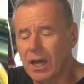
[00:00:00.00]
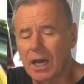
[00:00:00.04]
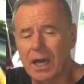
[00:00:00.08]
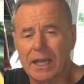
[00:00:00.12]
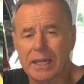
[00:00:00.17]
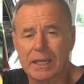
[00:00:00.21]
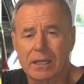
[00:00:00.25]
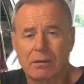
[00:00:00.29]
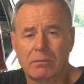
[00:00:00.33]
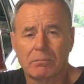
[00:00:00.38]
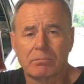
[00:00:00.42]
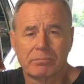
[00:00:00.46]
I
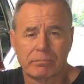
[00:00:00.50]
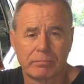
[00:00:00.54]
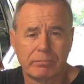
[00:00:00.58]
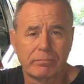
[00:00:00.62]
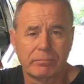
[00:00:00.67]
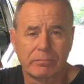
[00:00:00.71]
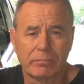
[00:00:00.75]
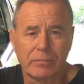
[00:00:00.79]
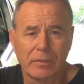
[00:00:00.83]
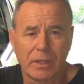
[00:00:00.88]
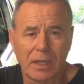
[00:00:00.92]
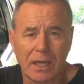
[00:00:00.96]

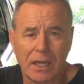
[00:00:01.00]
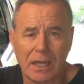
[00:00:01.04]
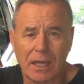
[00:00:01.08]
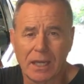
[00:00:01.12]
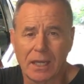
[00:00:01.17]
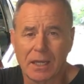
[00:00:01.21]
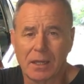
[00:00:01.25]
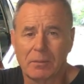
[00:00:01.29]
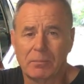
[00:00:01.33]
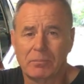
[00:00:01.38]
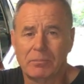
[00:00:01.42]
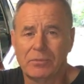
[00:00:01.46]

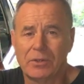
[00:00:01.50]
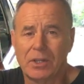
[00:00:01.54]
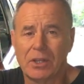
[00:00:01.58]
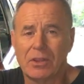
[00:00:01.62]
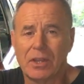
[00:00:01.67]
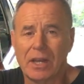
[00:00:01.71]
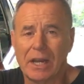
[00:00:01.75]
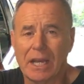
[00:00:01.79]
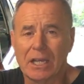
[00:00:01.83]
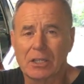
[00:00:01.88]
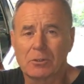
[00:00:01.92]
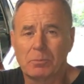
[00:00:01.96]
did
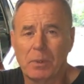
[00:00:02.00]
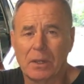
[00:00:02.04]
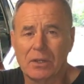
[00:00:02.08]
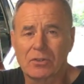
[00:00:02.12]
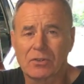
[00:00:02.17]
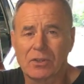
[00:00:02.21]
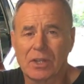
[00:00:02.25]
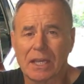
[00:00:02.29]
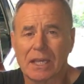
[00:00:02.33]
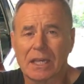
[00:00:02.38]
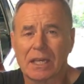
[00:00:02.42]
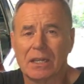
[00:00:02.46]
the next best
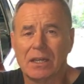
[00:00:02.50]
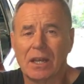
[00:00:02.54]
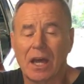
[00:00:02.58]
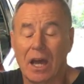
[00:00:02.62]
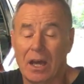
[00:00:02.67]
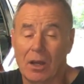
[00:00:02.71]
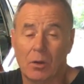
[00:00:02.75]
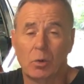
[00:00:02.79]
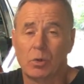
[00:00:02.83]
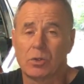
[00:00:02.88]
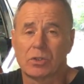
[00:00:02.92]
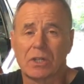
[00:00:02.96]
thing, and
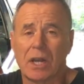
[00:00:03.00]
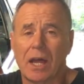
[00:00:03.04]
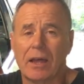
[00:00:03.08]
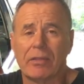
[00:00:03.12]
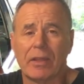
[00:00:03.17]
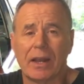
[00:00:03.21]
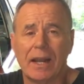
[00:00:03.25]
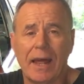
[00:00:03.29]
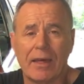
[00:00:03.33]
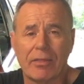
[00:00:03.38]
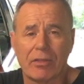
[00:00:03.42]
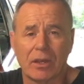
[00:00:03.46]
I always like
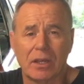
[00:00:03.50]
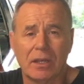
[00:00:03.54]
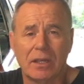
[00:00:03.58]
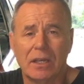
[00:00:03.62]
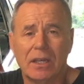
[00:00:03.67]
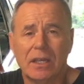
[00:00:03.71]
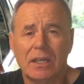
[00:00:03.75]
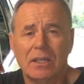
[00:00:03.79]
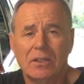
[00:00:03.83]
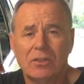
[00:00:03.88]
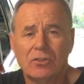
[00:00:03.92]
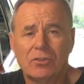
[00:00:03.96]
the leather
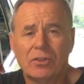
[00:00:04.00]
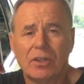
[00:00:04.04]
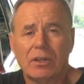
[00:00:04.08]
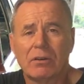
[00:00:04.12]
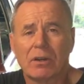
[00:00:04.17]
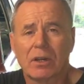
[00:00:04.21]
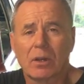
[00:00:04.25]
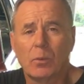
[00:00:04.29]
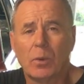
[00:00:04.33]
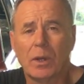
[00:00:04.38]
steering